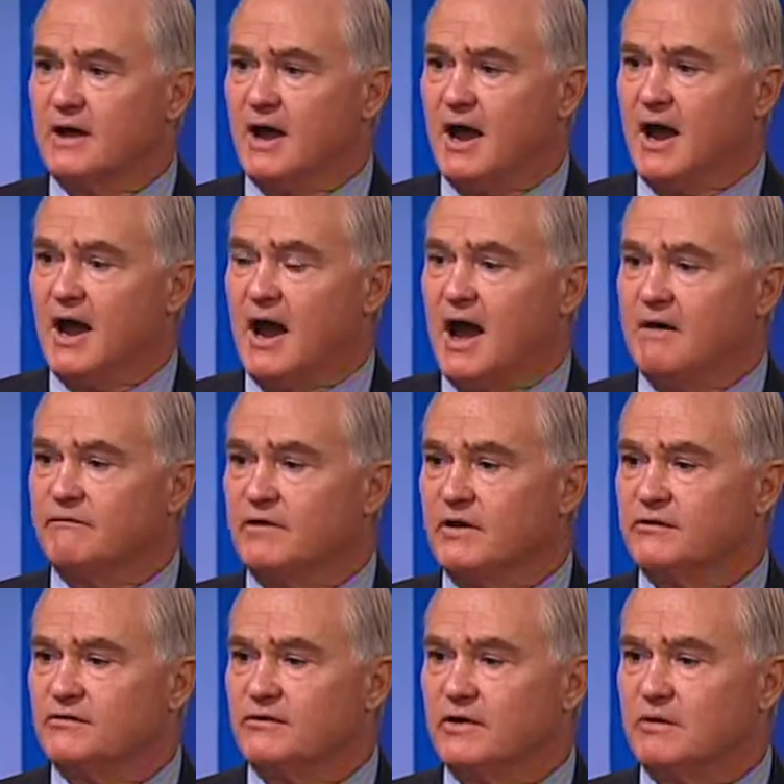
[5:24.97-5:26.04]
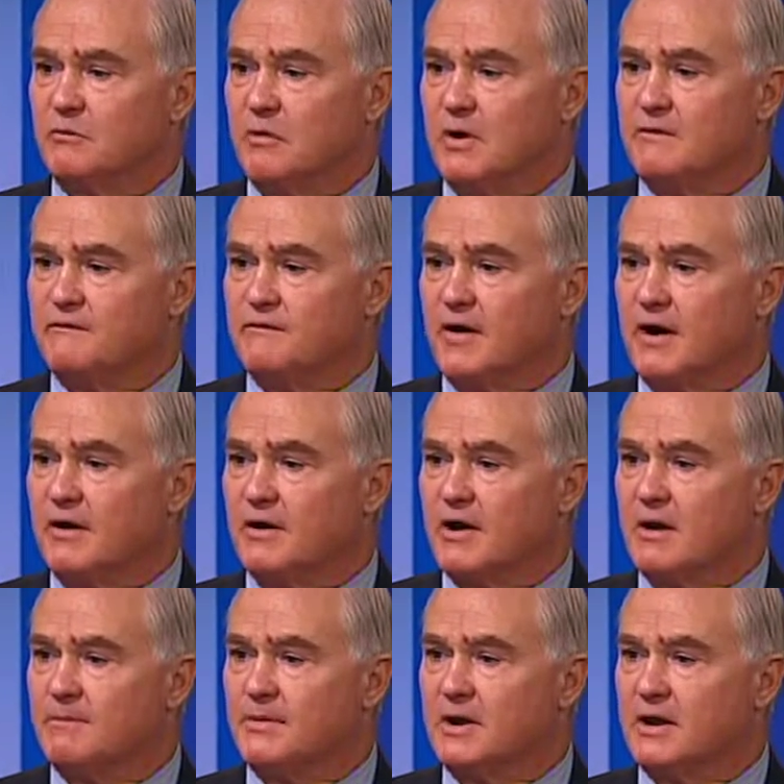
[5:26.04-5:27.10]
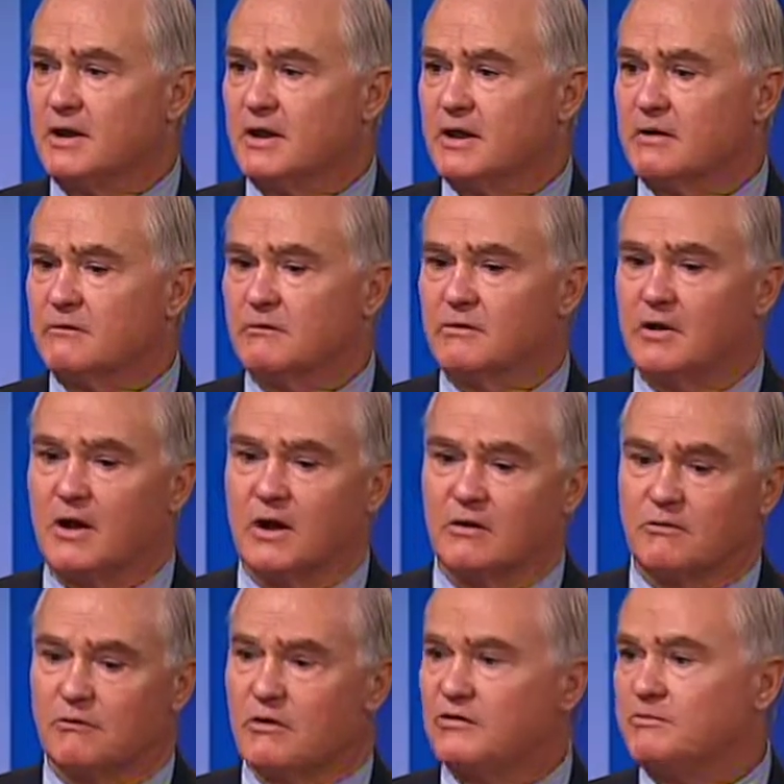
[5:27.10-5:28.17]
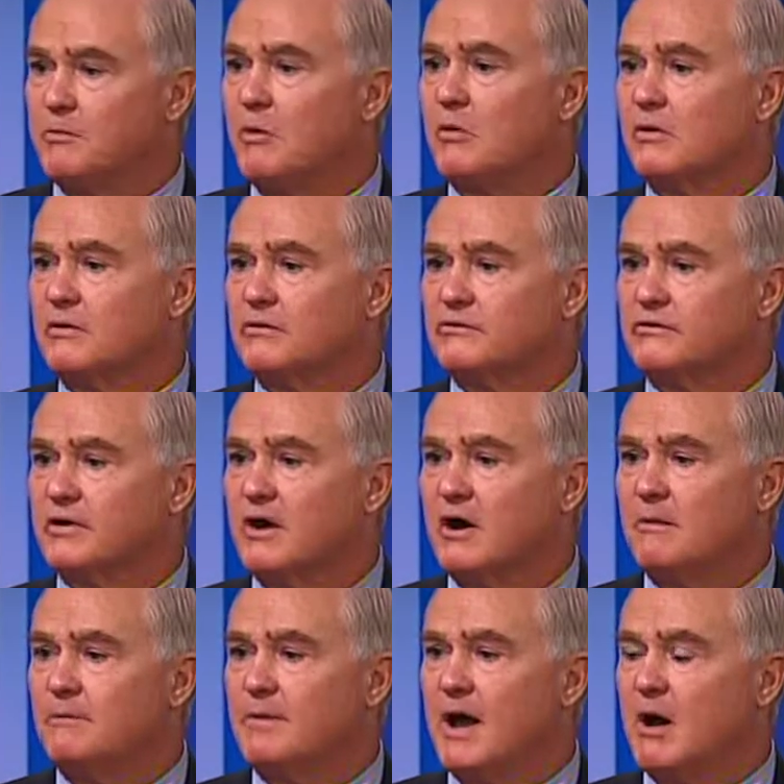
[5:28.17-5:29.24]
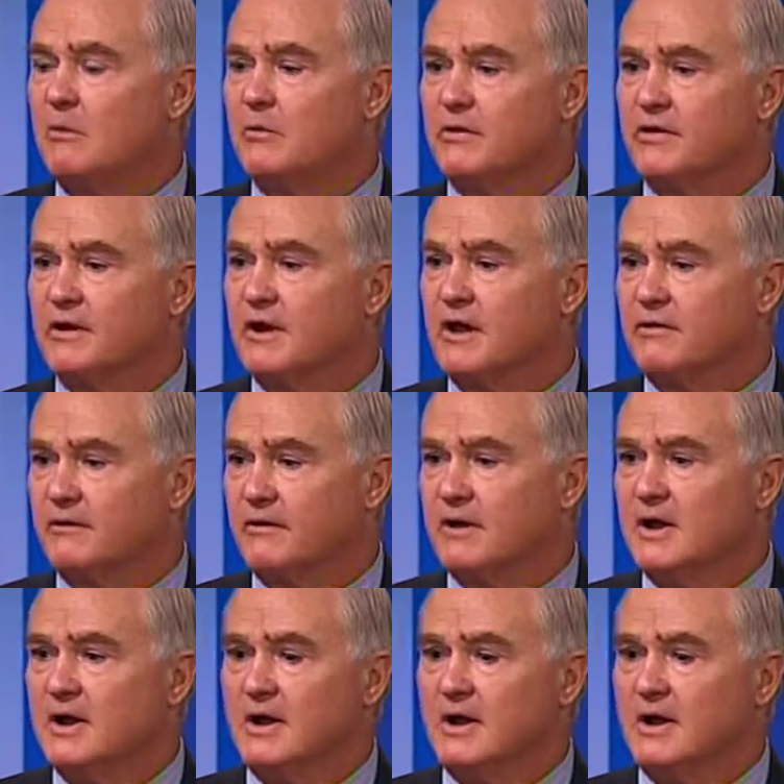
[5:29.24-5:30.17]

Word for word: Uh, obviously, one fire company can uh, cross borders and help out with another. Sure.